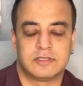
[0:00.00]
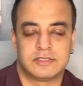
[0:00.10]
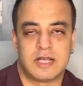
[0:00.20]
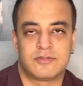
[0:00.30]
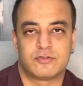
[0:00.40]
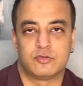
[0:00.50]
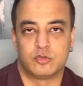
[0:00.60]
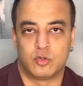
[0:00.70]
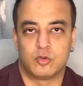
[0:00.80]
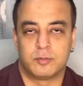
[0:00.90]
it has
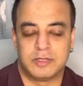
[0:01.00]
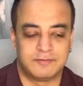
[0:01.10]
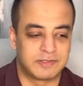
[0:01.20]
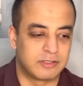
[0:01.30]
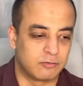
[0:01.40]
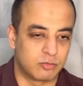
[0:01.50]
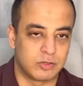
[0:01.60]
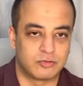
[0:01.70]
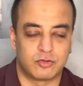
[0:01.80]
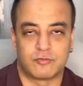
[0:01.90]
no malefic
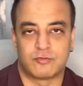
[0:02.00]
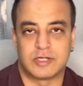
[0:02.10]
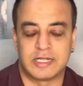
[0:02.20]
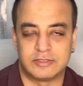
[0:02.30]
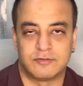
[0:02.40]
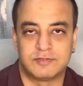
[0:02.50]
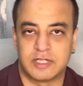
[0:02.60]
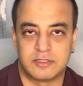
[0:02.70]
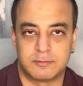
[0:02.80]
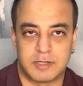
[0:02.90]
influence of any of the
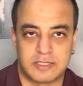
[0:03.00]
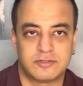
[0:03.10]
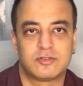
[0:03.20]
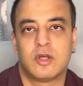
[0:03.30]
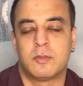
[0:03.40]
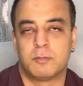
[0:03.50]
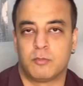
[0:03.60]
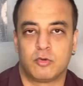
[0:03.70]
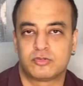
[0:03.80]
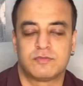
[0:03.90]
other planets
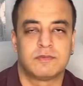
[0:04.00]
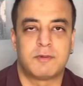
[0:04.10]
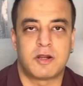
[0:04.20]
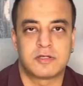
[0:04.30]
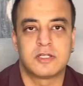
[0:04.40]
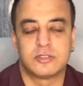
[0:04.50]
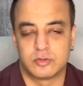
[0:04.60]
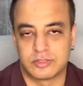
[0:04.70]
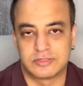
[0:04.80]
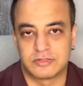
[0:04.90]
most of the part
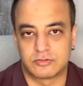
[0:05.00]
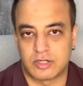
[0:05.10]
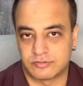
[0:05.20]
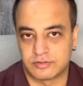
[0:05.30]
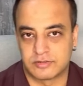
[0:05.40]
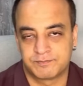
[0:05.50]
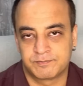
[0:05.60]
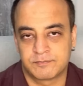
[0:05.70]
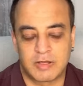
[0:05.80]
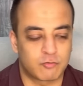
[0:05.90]
during this transit.
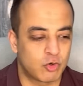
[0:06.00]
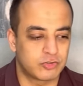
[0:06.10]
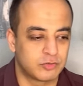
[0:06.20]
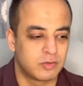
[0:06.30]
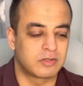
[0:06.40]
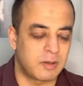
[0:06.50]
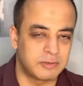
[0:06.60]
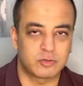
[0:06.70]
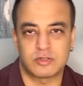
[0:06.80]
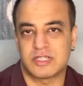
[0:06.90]
Of course, it will come
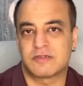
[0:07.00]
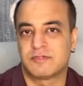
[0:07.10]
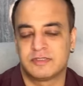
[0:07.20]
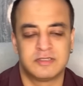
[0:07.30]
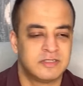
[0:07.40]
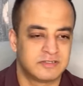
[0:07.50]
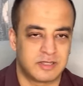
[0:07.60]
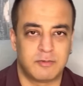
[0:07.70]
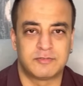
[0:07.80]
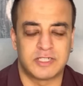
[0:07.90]
in contact with
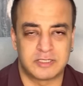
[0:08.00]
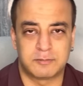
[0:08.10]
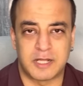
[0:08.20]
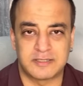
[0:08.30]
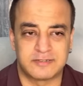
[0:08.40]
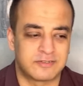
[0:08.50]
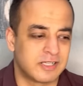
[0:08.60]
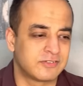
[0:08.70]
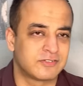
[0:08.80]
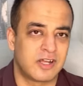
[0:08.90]
some of the other planets
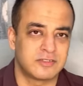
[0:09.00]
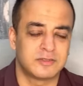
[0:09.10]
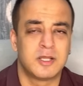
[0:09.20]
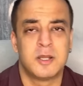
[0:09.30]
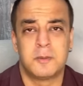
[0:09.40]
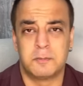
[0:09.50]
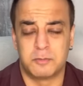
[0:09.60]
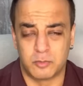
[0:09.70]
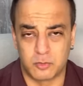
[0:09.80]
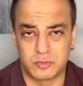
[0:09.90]
like Sun,
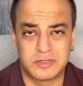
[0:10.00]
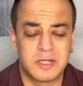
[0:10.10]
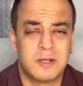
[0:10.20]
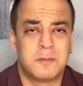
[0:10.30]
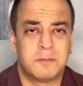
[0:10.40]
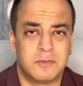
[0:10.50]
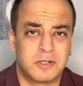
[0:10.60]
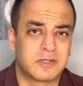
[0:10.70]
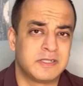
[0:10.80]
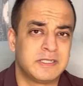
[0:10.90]
Moon,
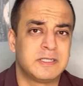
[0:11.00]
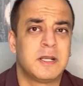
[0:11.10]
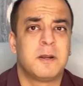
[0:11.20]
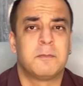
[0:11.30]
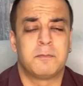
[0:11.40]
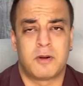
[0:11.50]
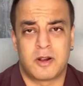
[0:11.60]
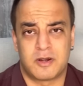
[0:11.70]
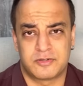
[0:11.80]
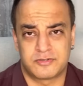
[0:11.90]
Mercury,
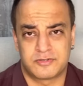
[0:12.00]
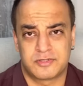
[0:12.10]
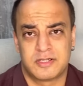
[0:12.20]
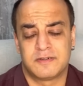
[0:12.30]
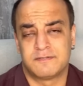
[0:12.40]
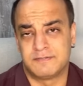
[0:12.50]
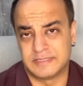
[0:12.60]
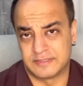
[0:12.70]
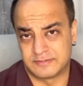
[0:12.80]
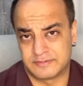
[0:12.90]
Mars,
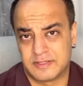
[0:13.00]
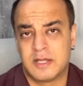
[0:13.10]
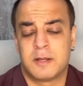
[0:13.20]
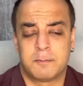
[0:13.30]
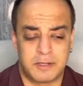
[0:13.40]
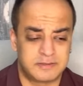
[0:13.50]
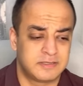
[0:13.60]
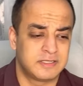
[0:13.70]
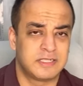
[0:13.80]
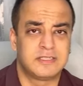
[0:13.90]
Venus, but
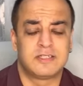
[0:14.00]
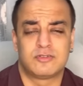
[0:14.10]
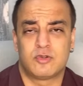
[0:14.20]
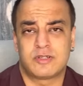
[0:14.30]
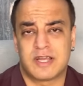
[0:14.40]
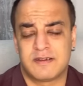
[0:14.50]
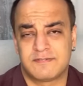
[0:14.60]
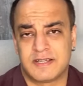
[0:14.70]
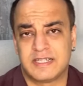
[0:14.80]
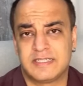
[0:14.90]
it does not
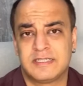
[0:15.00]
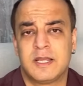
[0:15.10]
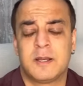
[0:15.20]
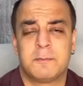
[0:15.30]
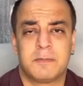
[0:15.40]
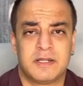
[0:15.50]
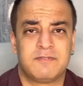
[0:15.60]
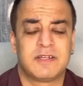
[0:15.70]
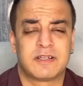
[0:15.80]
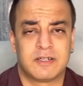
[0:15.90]
have any
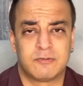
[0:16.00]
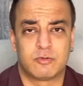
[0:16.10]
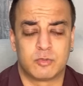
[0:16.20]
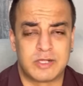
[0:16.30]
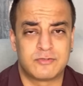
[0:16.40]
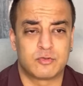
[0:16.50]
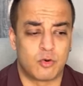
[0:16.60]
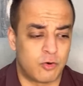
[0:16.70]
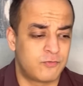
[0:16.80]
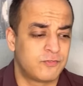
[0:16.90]
malefic influence
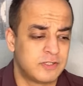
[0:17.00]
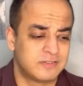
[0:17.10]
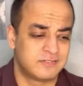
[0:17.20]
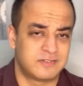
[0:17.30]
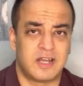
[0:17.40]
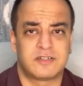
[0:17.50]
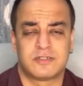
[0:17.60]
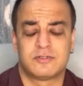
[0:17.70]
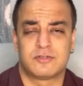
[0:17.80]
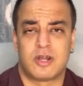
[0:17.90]
of
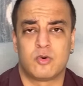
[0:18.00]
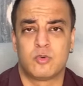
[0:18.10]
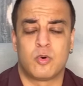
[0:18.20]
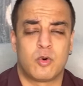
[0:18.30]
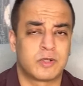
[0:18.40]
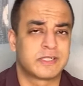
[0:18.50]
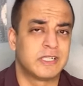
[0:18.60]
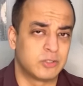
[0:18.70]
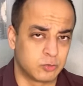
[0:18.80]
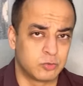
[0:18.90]
Saturn, Rahu or
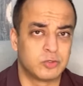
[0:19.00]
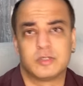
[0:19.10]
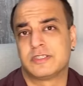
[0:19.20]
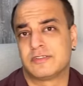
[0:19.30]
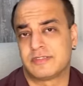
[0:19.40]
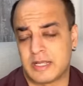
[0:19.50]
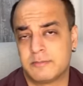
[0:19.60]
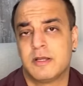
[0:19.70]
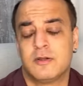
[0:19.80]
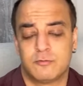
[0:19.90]
Ketu during this time,
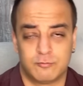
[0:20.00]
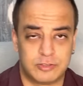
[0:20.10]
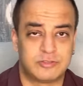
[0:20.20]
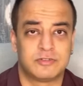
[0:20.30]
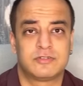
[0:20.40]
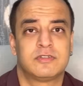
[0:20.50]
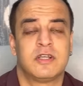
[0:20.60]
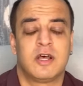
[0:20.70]
which is